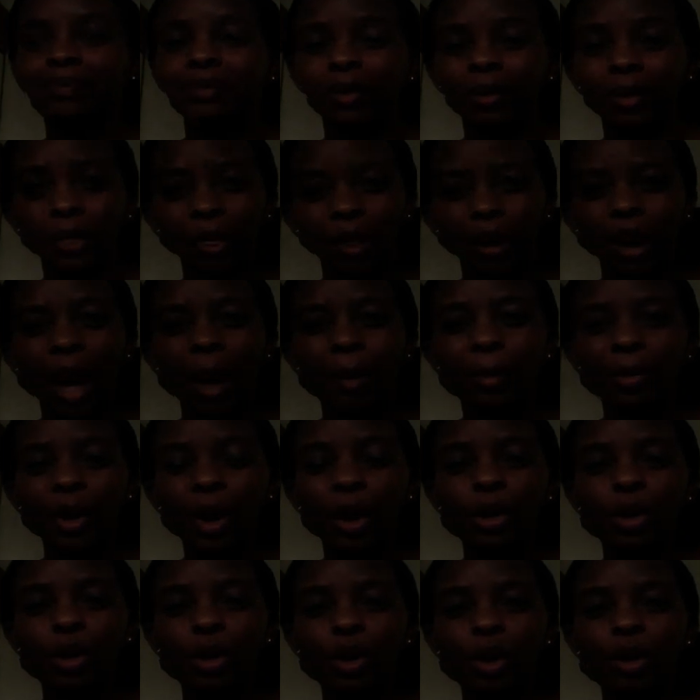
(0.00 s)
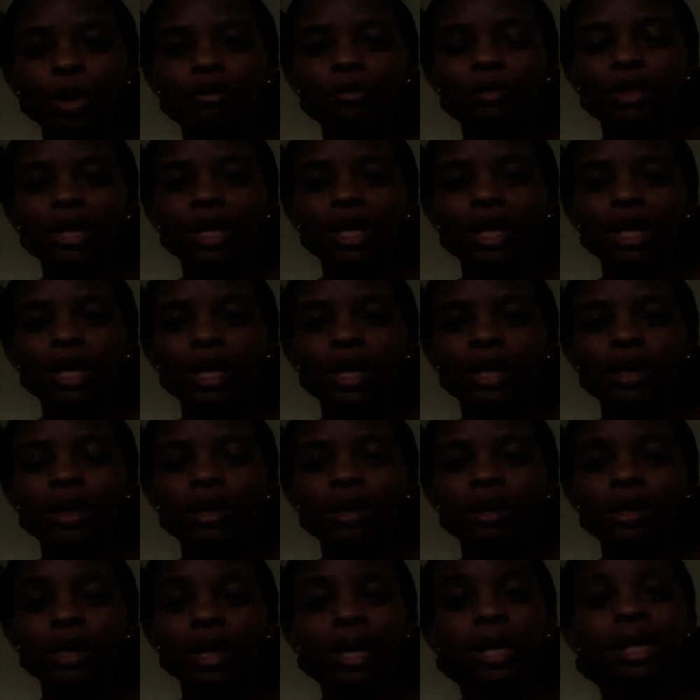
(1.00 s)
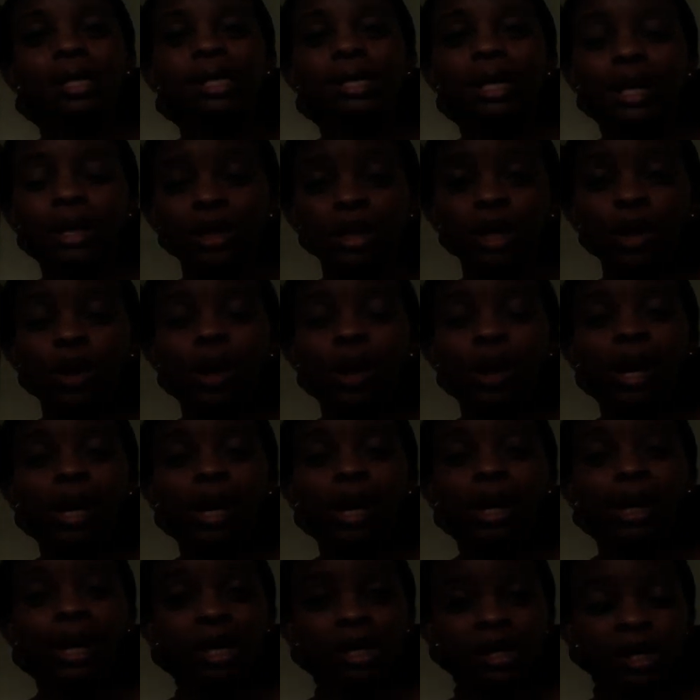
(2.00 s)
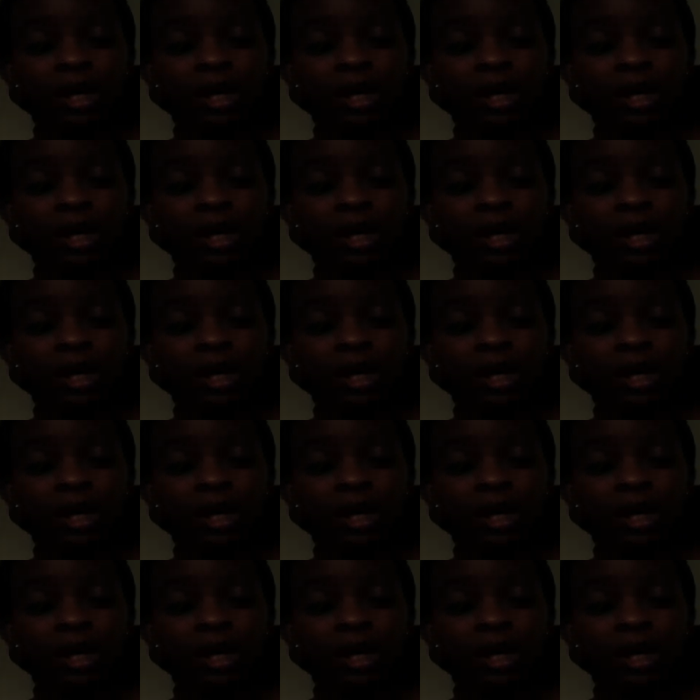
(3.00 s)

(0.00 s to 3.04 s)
I'm proud of the things that the organization